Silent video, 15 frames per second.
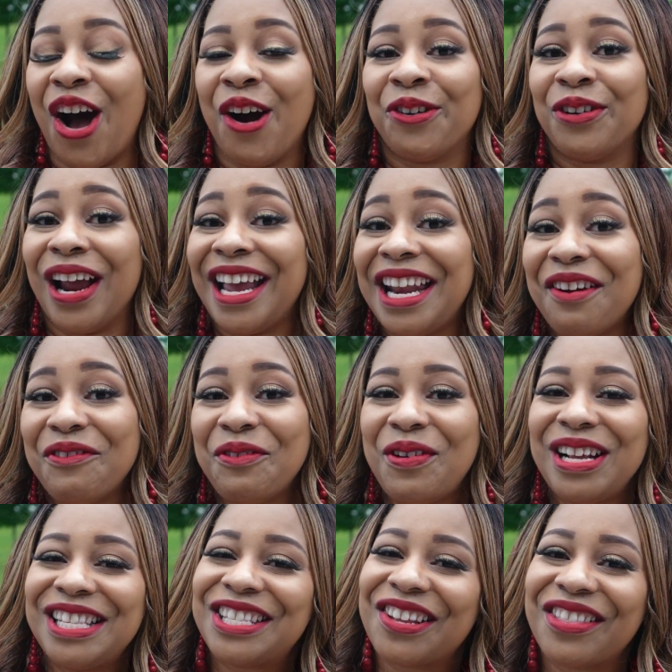All right,
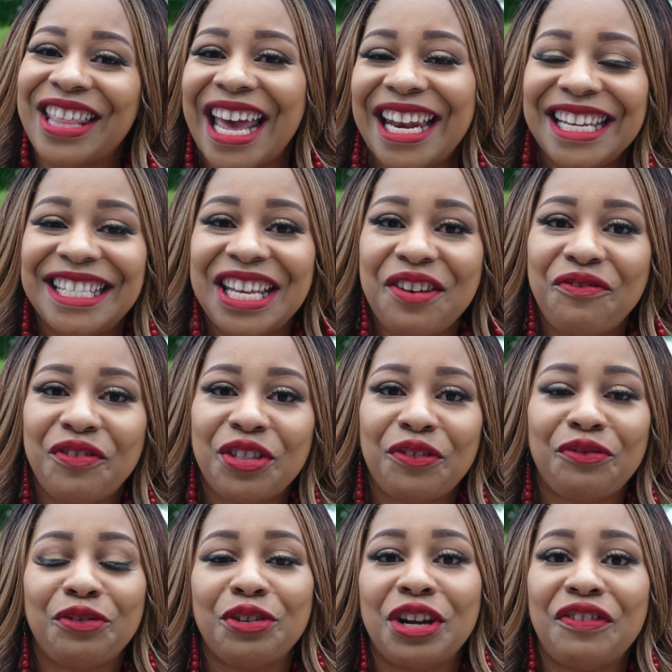everyone, so that is it for the
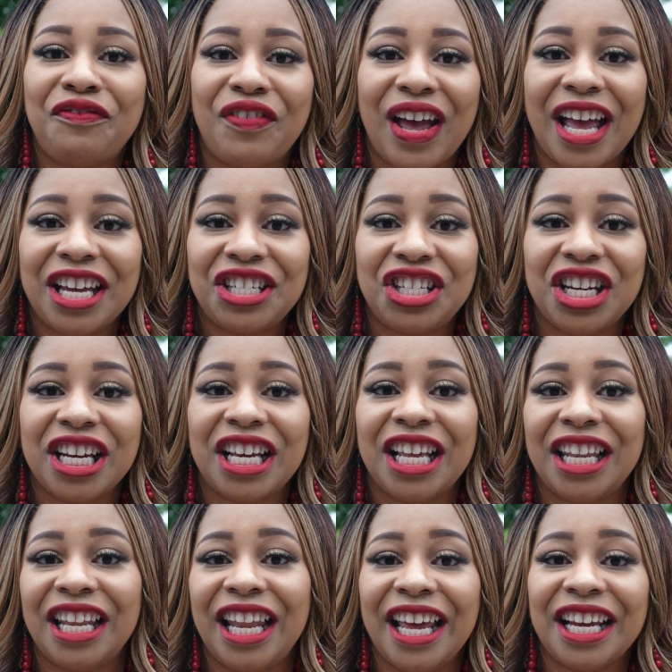Fruity Fashion
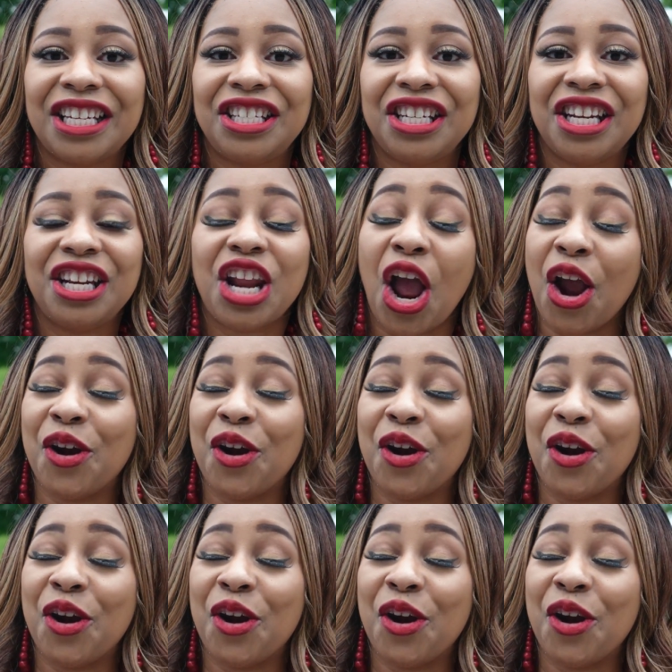Collection